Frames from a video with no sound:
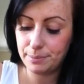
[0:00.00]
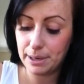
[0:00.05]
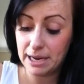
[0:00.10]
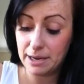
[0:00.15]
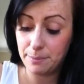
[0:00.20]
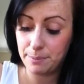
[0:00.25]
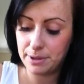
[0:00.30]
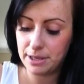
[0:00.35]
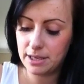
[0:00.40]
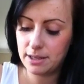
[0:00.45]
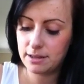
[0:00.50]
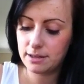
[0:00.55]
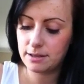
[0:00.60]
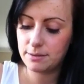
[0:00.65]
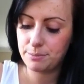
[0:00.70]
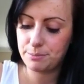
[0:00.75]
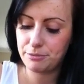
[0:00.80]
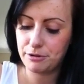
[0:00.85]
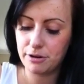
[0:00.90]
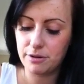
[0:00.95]
baby
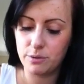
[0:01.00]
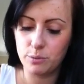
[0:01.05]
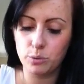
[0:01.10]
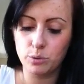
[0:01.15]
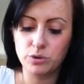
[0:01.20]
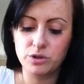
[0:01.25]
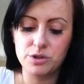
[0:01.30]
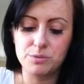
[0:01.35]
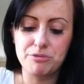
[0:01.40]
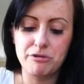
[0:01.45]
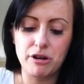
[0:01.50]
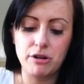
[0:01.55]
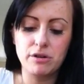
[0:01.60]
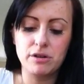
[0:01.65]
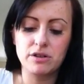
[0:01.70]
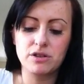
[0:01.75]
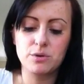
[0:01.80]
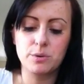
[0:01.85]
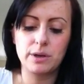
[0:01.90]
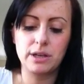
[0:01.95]
that the waters
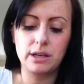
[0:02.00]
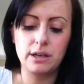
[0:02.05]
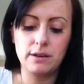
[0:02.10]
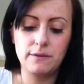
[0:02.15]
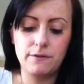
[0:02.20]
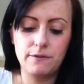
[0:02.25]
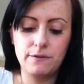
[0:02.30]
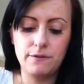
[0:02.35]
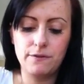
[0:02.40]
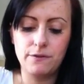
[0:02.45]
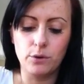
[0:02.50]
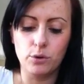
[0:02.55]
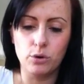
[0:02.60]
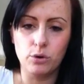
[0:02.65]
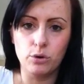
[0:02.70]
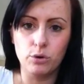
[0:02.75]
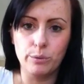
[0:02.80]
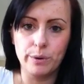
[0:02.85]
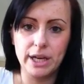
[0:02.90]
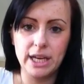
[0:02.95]
broke at
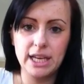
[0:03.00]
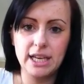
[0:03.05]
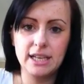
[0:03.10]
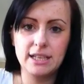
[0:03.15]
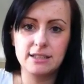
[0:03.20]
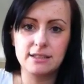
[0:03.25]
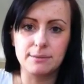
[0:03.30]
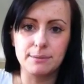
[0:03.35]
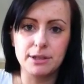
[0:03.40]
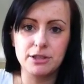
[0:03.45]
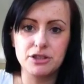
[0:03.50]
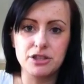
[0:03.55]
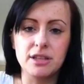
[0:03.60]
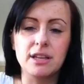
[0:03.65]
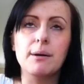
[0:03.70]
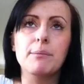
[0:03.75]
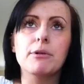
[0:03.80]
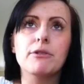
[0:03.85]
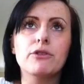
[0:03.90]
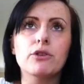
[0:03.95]
24 weeks. I
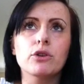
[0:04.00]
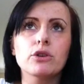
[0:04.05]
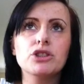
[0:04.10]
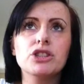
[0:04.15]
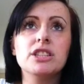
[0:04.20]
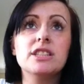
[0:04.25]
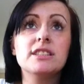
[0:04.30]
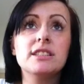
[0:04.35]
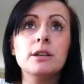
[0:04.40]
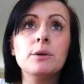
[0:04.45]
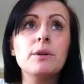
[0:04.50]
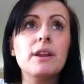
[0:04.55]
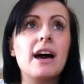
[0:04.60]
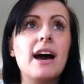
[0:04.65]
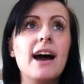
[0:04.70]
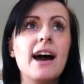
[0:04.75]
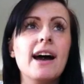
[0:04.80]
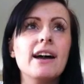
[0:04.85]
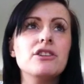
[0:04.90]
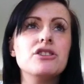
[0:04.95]
mentioned that before. She's still
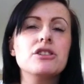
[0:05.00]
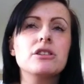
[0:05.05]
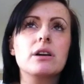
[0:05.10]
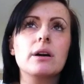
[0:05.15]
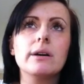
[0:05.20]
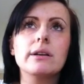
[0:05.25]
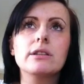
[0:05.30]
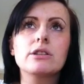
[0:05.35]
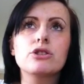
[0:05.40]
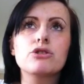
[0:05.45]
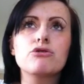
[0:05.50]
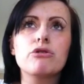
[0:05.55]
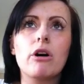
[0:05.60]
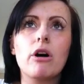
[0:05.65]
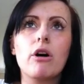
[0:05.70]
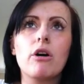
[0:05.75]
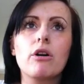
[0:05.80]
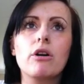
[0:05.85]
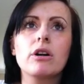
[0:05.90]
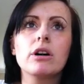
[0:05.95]
there. She's going
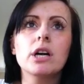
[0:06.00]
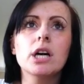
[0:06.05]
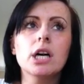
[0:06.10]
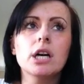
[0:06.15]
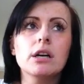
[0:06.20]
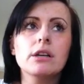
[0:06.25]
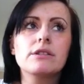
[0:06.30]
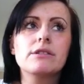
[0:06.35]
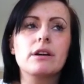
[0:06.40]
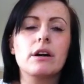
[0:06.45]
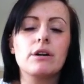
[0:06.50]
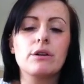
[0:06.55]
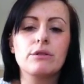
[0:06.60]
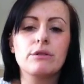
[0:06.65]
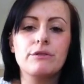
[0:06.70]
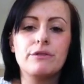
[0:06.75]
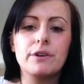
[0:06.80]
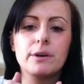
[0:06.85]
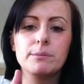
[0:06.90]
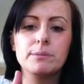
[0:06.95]
strong.
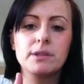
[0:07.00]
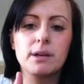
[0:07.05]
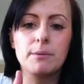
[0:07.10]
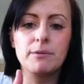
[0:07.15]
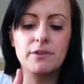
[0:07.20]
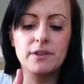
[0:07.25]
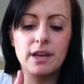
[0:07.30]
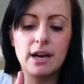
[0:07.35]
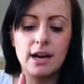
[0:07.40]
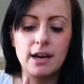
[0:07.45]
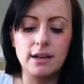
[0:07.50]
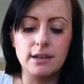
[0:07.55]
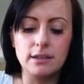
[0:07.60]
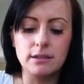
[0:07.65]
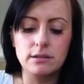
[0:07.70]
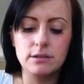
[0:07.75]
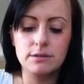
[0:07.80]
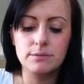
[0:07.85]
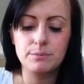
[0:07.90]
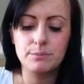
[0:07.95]
So thumbs up for that,
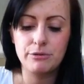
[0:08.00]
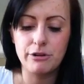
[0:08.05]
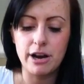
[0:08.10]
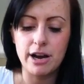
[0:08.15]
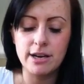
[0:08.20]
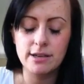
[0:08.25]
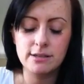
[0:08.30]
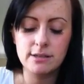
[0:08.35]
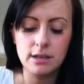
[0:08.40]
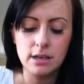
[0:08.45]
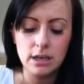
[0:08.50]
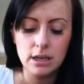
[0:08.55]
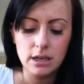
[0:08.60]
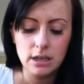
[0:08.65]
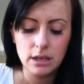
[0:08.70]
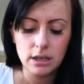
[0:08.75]
and prayers.